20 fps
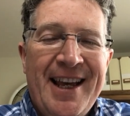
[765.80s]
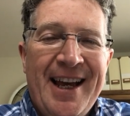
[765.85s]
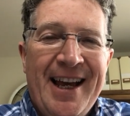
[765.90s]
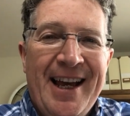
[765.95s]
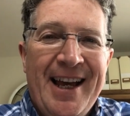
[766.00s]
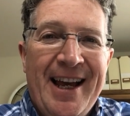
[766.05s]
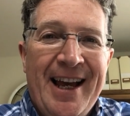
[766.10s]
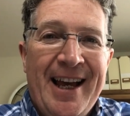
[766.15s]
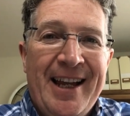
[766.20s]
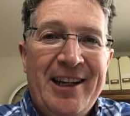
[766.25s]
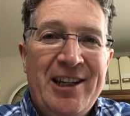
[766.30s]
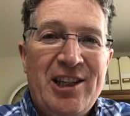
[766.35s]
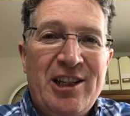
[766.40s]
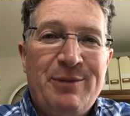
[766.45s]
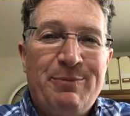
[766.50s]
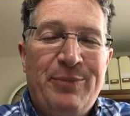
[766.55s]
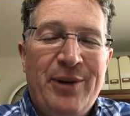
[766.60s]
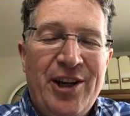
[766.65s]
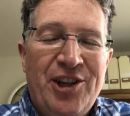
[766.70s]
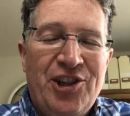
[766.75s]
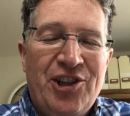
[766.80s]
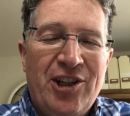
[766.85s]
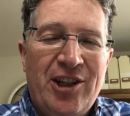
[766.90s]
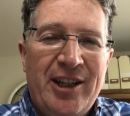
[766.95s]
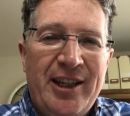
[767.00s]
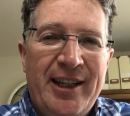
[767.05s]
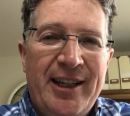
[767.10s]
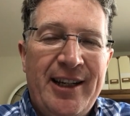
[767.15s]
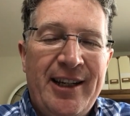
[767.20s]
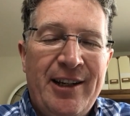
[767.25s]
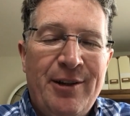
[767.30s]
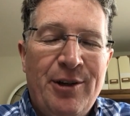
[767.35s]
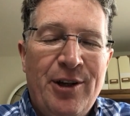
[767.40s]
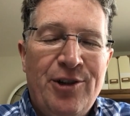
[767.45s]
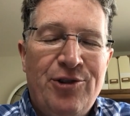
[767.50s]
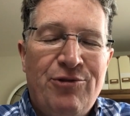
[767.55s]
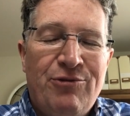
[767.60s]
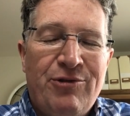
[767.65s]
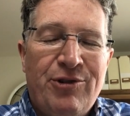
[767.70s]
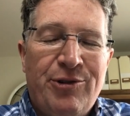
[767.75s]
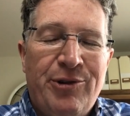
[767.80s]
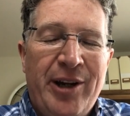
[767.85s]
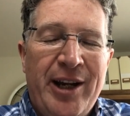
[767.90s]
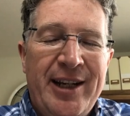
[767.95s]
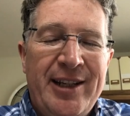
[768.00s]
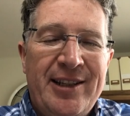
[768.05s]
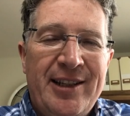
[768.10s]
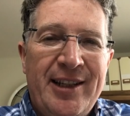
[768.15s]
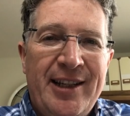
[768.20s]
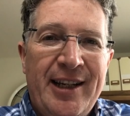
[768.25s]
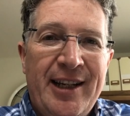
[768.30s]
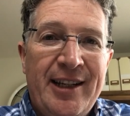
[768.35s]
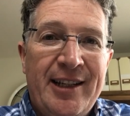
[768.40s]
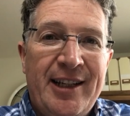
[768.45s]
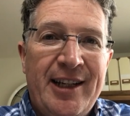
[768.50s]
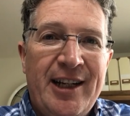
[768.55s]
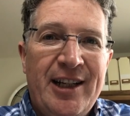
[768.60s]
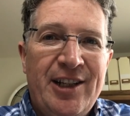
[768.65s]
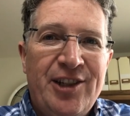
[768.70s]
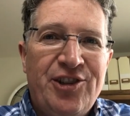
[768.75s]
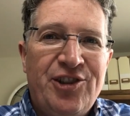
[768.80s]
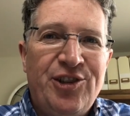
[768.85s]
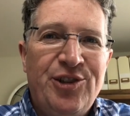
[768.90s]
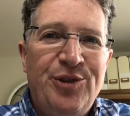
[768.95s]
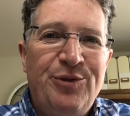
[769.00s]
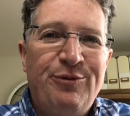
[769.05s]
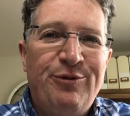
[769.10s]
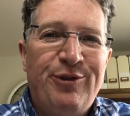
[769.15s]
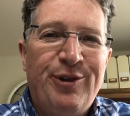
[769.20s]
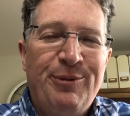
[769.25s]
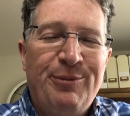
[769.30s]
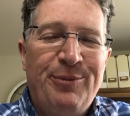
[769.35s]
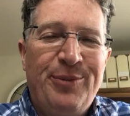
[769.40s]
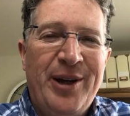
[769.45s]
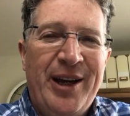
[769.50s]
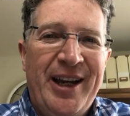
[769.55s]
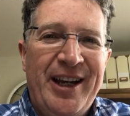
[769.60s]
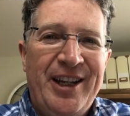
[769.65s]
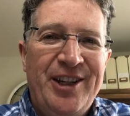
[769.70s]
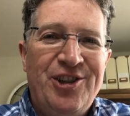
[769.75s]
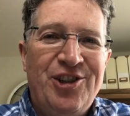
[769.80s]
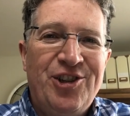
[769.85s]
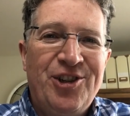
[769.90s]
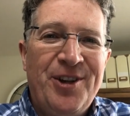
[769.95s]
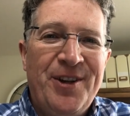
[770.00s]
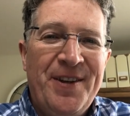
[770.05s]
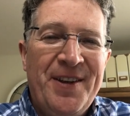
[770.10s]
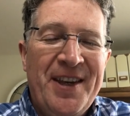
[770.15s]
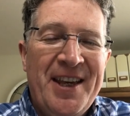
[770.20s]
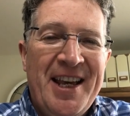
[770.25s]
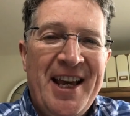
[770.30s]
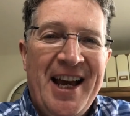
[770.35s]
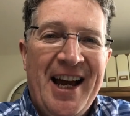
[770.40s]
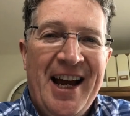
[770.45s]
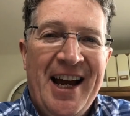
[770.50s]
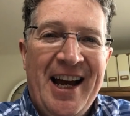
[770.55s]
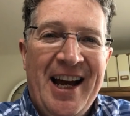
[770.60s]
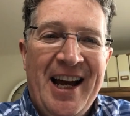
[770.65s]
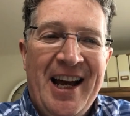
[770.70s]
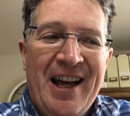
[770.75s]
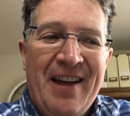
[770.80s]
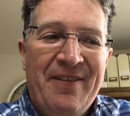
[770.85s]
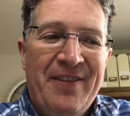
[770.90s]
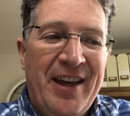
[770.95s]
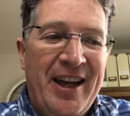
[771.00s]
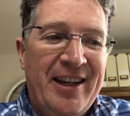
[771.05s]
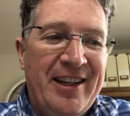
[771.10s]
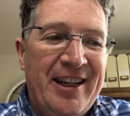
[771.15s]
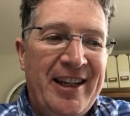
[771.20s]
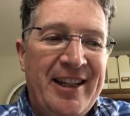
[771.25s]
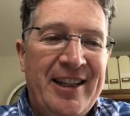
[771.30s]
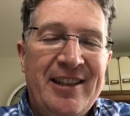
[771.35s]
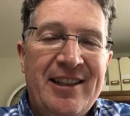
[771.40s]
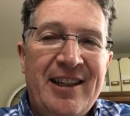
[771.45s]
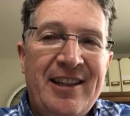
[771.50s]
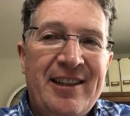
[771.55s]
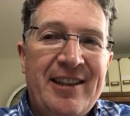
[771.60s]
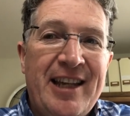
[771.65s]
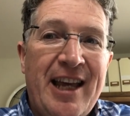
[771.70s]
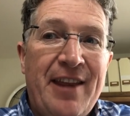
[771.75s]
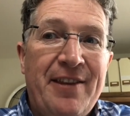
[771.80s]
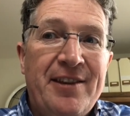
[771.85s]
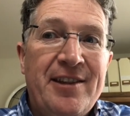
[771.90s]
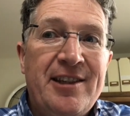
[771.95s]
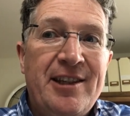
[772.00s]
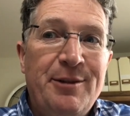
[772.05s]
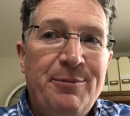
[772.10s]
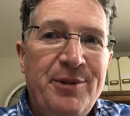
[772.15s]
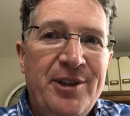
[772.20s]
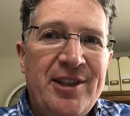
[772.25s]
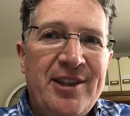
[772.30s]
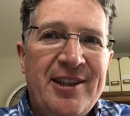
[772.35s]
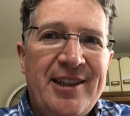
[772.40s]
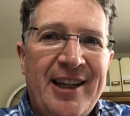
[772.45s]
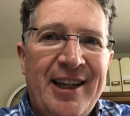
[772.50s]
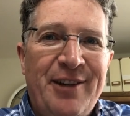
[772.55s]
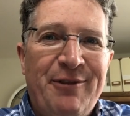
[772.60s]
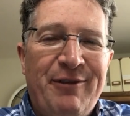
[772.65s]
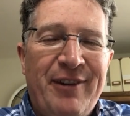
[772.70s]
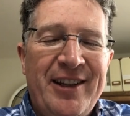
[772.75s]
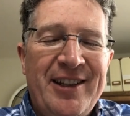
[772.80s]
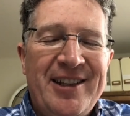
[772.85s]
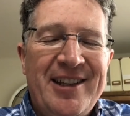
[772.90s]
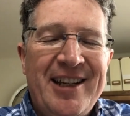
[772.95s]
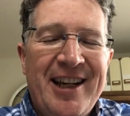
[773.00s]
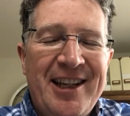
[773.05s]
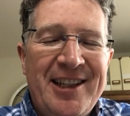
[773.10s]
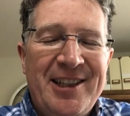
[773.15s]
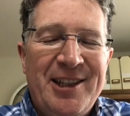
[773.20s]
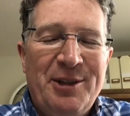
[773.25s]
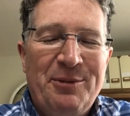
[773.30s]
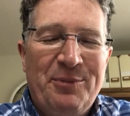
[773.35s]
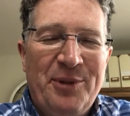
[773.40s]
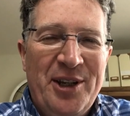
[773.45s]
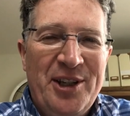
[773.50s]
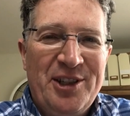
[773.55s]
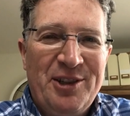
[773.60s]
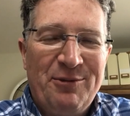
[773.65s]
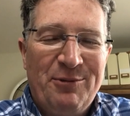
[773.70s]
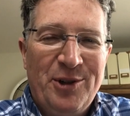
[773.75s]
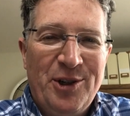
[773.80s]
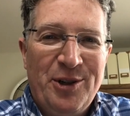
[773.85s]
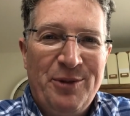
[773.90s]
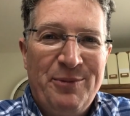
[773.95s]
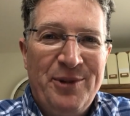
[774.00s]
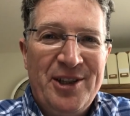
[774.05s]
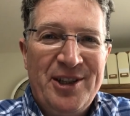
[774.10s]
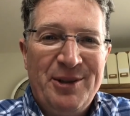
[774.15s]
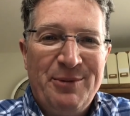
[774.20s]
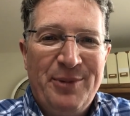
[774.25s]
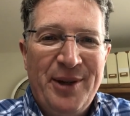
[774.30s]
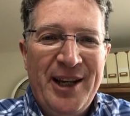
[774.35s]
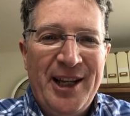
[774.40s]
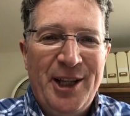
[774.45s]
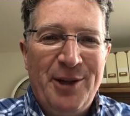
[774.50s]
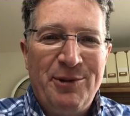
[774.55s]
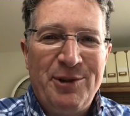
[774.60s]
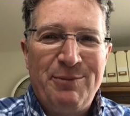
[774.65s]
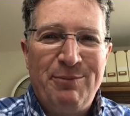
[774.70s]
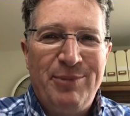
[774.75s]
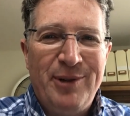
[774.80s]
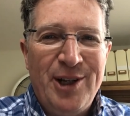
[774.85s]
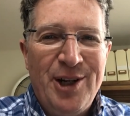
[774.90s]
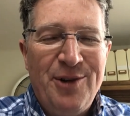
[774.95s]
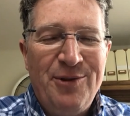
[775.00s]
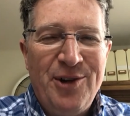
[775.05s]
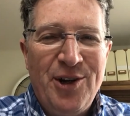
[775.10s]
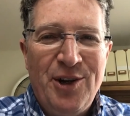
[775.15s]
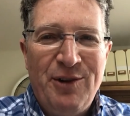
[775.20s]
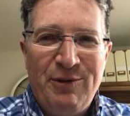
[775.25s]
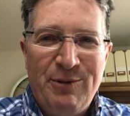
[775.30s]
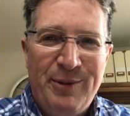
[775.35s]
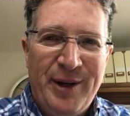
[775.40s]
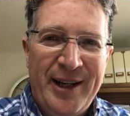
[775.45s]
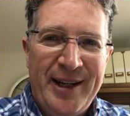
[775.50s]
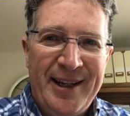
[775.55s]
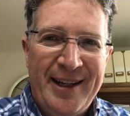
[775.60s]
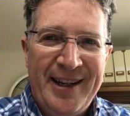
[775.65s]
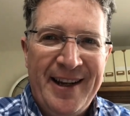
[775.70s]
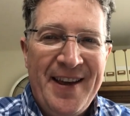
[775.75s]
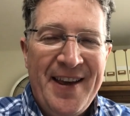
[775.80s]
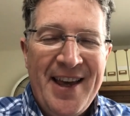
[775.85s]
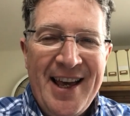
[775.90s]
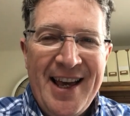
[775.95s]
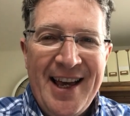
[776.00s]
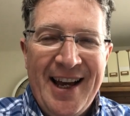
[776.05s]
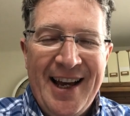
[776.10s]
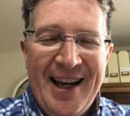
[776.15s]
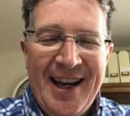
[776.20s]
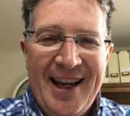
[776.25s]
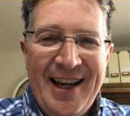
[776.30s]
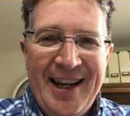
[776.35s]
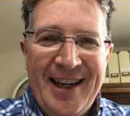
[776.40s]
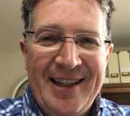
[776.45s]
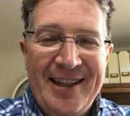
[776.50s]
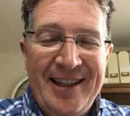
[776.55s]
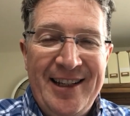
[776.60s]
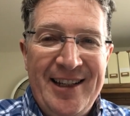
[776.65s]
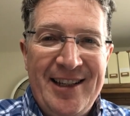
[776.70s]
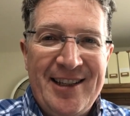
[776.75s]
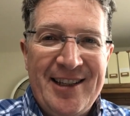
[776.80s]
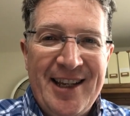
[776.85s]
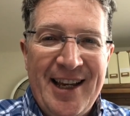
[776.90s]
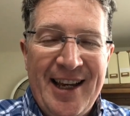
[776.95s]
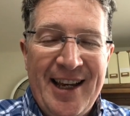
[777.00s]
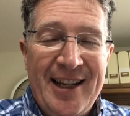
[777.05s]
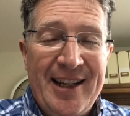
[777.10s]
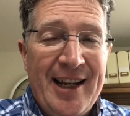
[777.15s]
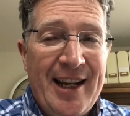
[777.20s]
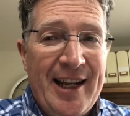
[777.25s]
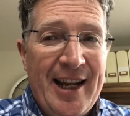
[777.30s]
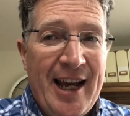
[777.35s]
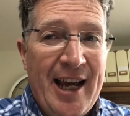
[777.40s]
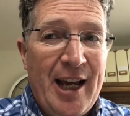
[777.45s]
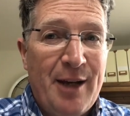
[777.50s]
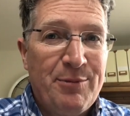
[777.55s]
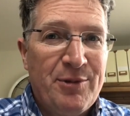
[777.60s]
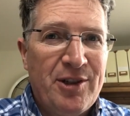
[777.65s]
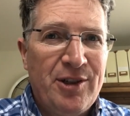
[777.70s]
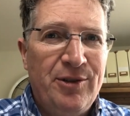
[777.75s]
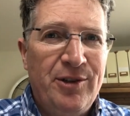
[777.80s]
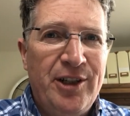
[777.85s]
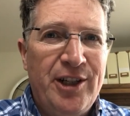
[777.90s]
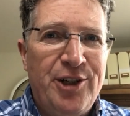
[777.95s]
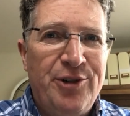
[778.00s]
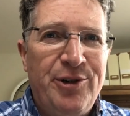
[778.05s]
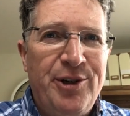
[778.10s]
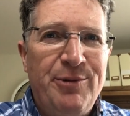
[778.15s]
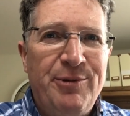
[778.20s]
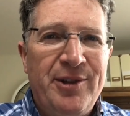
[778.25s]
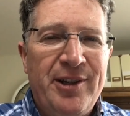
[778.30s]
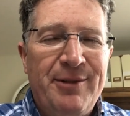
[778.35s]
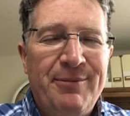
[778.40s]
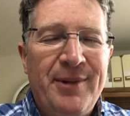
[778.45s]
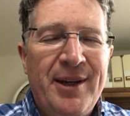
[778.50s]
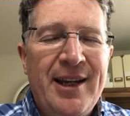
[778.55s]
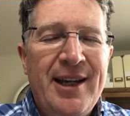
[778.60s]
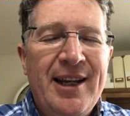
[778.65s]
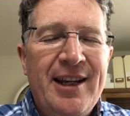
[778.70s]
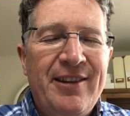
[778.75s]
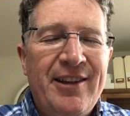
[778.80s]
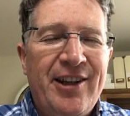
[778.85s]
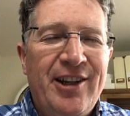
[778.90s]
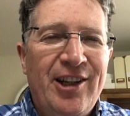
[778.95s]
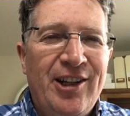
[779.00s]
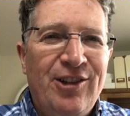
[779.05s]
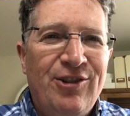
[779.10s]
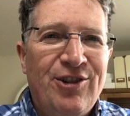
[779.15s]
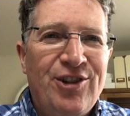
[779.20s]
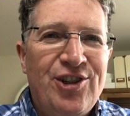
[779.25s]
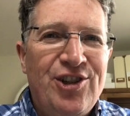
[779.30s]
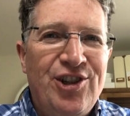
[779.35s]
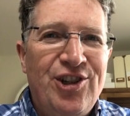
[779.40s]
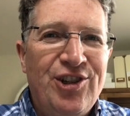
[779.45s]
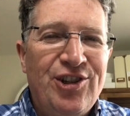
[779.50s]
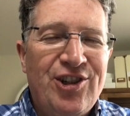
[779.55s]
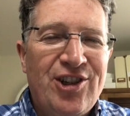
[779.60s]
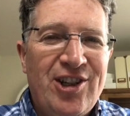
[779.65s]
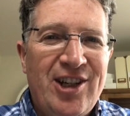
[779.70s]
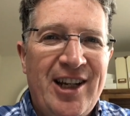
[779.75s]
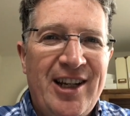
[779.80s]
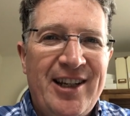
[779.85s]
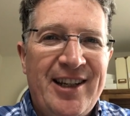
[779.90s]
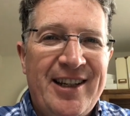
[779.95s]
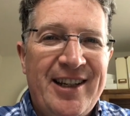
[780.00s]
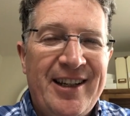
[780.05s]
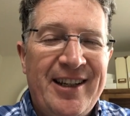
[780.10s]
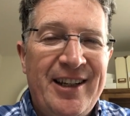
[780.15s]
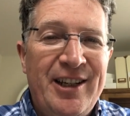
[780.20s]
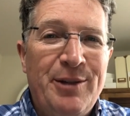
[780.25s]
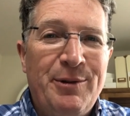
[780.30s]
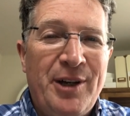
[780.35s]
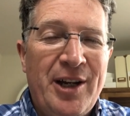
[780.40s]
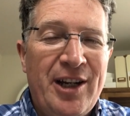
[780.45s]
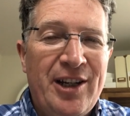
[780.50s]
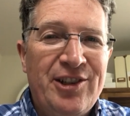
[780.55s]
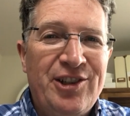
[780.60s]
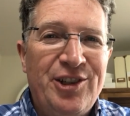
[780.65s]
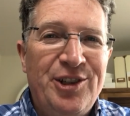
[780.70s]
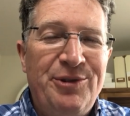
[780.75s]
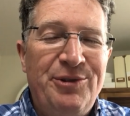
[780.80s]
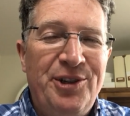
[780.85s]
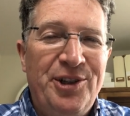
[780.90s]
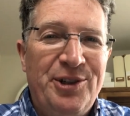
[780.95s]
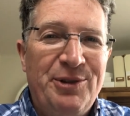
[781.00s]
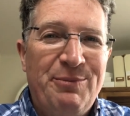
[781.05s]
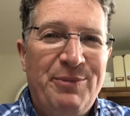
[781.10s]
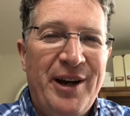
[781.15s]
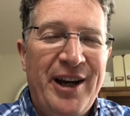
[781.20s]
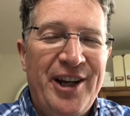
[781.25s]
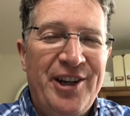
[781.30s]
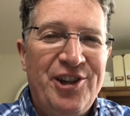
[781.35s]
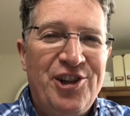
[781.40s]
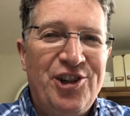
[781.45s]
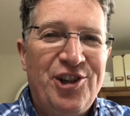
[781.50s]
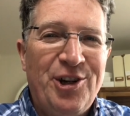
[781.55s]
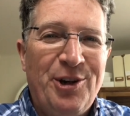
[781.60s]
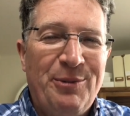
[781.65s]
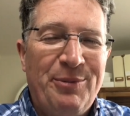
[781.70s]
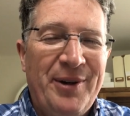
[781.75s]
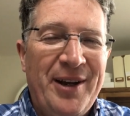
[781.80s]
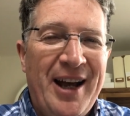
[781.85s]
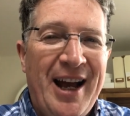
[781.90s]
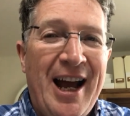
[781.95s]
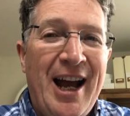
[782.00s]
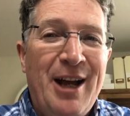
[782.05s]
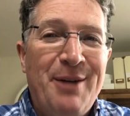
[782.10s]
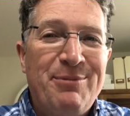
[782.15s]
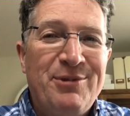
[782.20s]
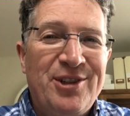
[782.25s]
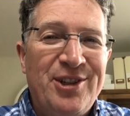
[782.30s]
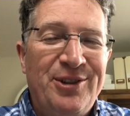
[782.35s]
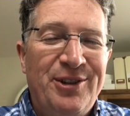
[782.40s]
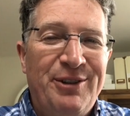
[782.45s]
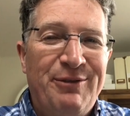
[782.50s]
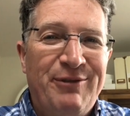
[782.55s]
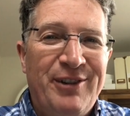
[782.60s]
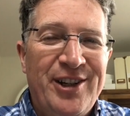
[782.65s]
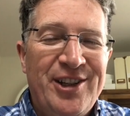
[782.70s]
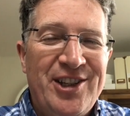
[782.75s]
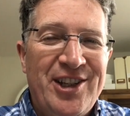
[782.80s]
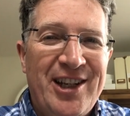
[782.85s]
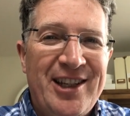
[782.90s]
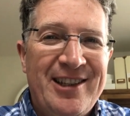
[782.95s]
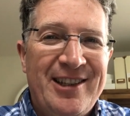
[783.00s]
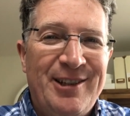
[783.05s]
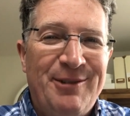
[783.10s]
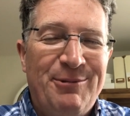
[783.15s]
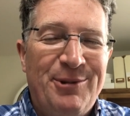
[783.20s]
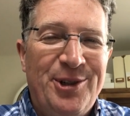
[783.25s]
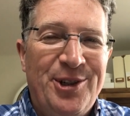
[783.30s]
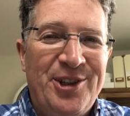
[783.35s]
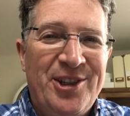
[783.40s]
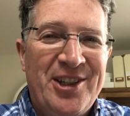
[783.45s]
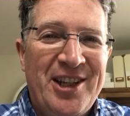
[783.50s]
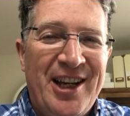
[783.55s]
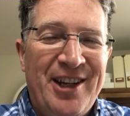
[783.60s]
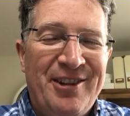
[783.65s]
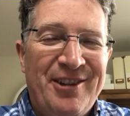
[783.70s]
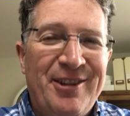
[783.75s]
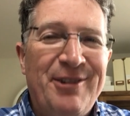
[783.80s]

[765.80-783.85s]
and especially creating a cartoon front page, and that is Seth Simmons. A fantastic piece of work. Mr. Bailey was blown over by it, and he said, and I absolutely agree with him, that it looks just like your cartoon you could buy in a shop. Absolutely fantastic work, Seth.